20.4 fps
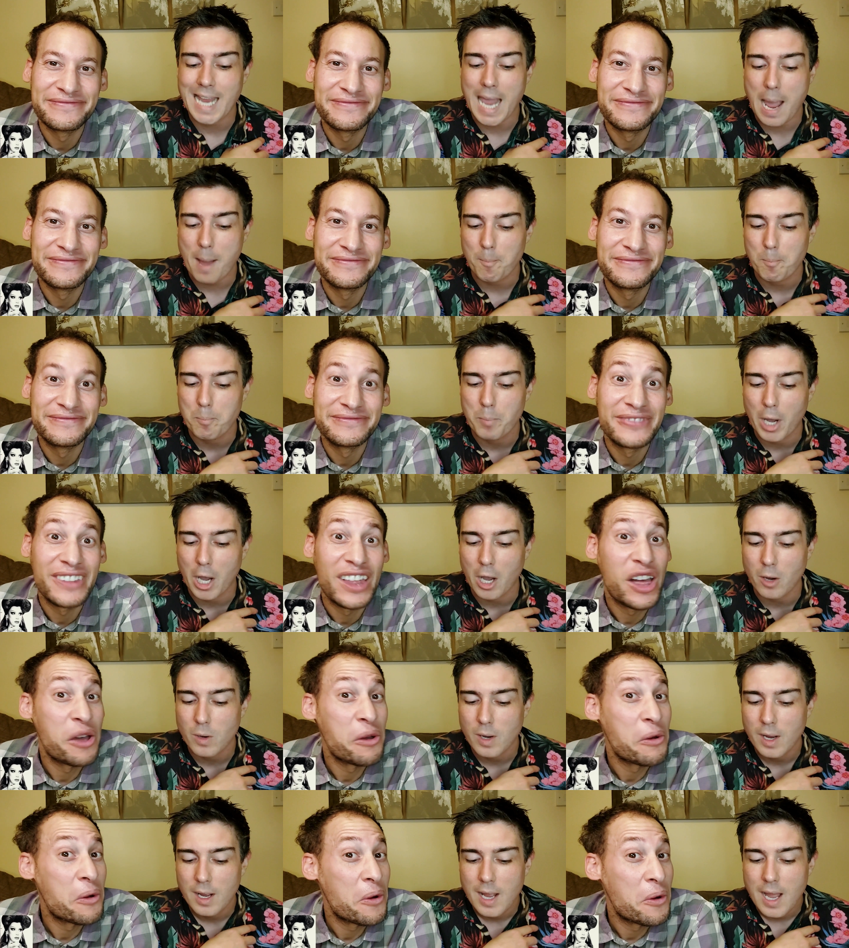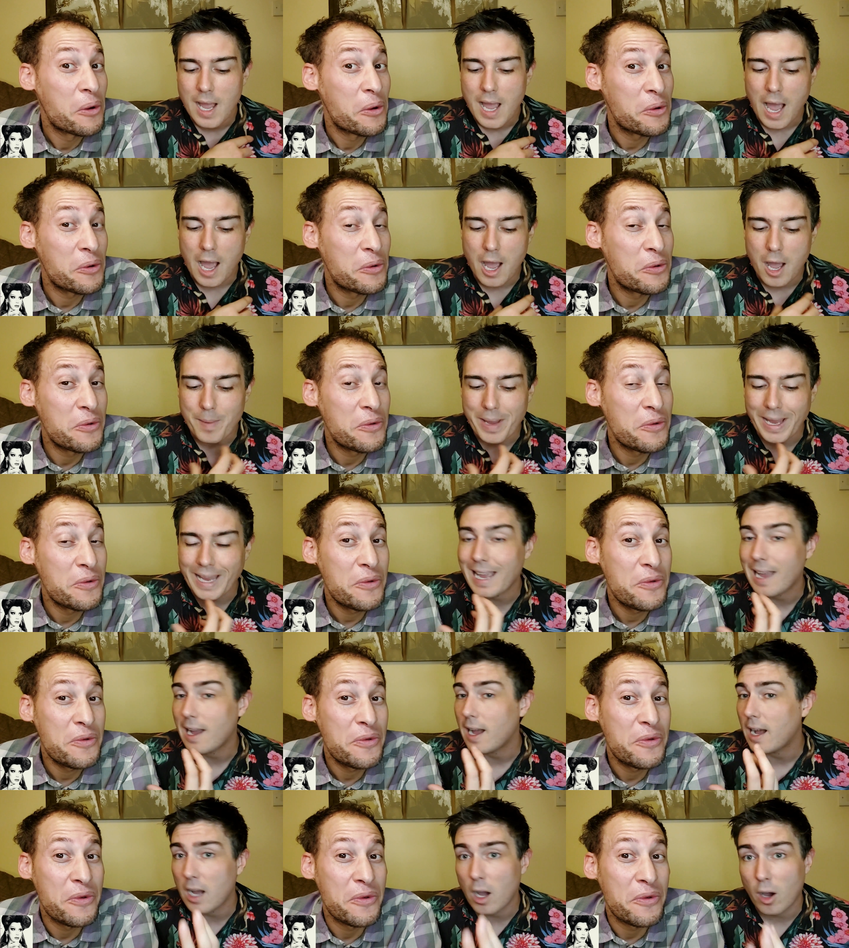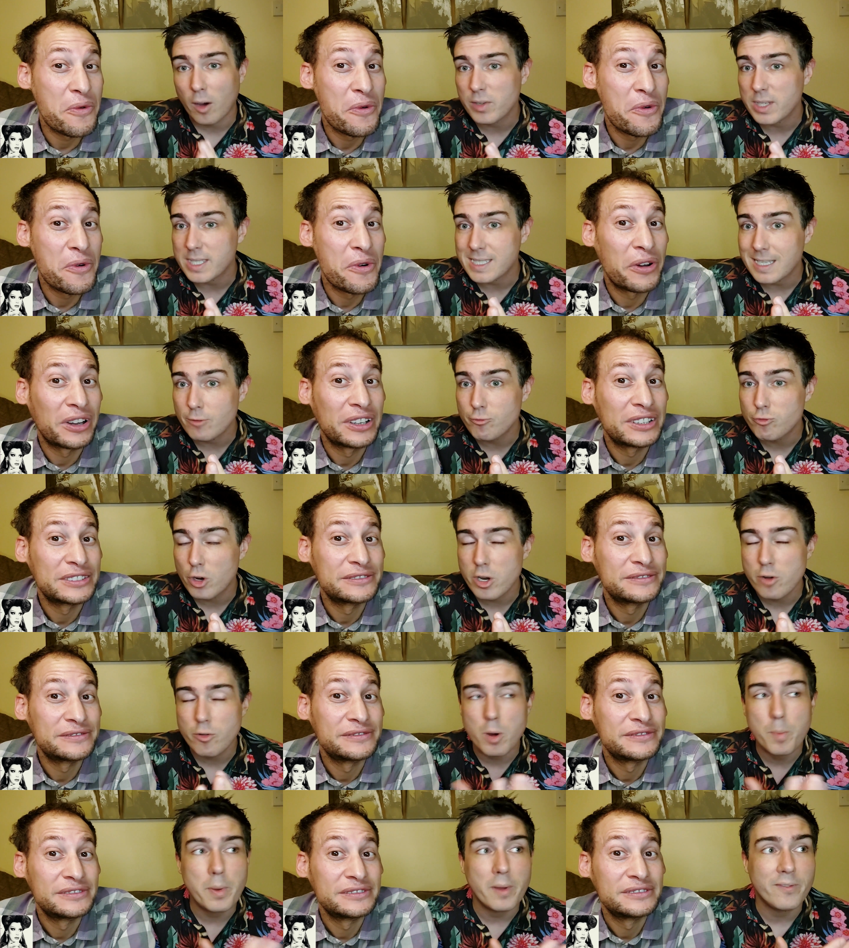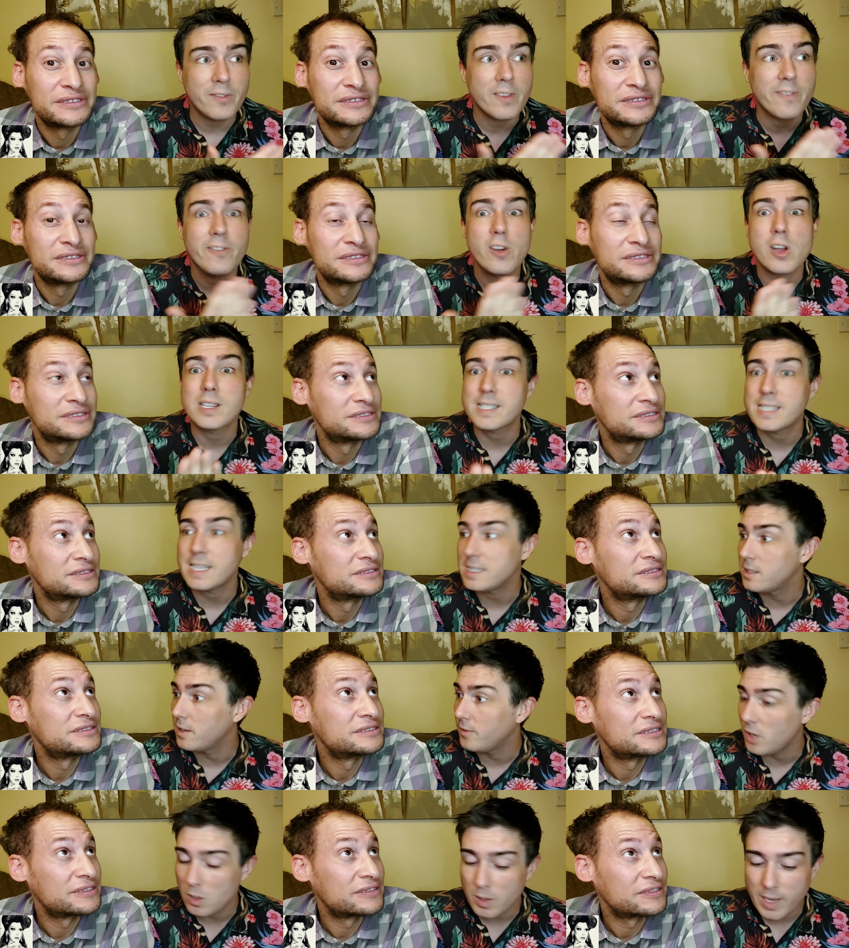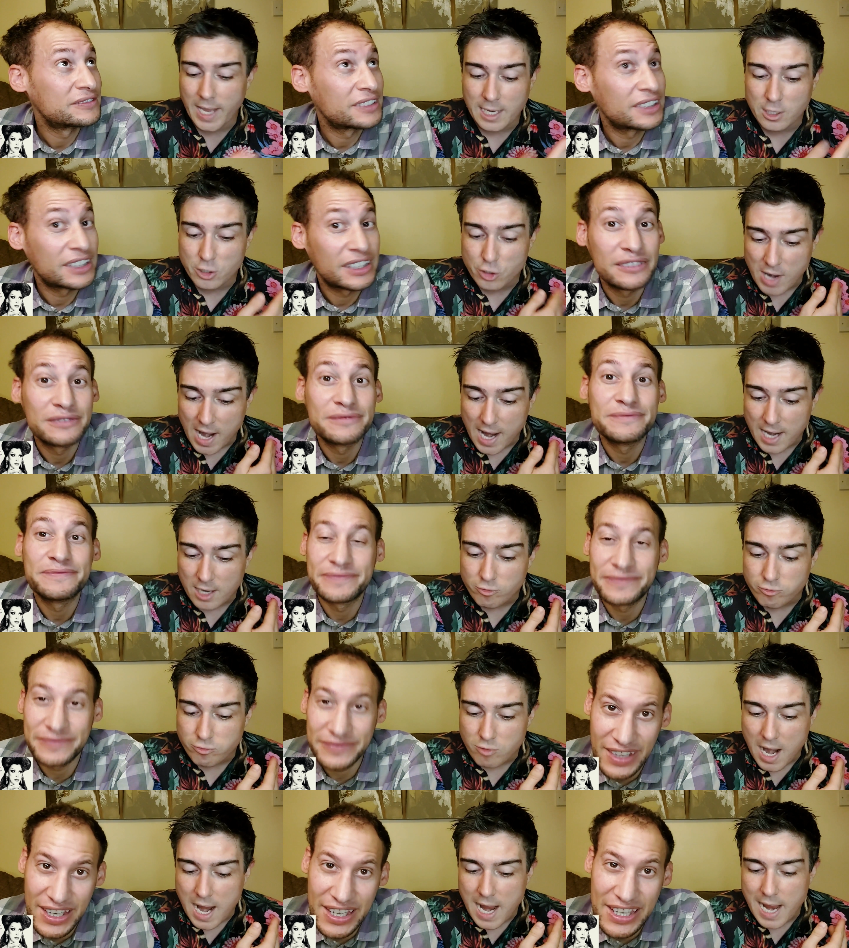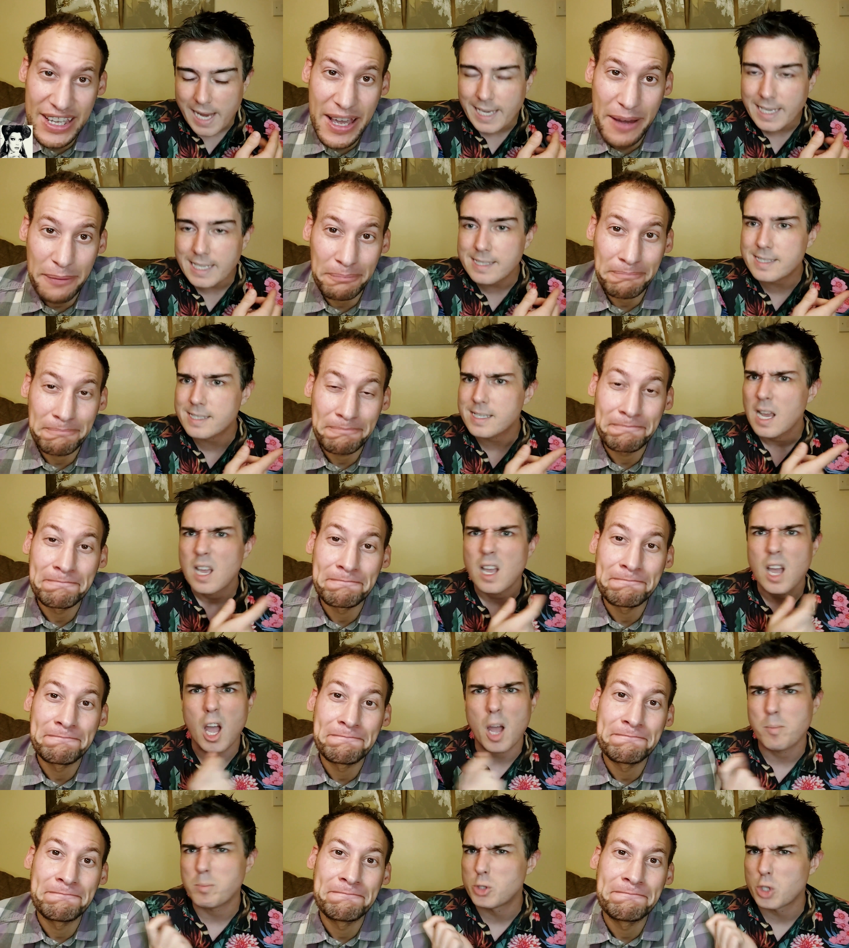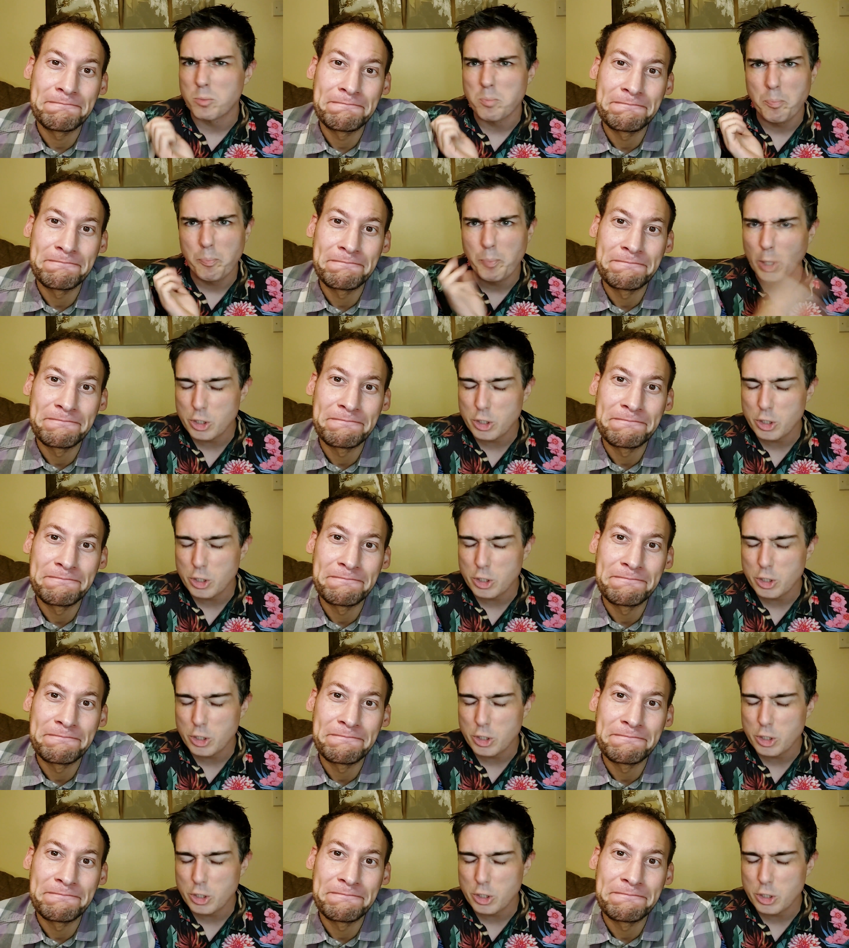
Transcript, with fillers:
Speaker 1: De Campo. Um, uh, obviously, runner-up of the first season of UK Drag Race. Yep. Um, done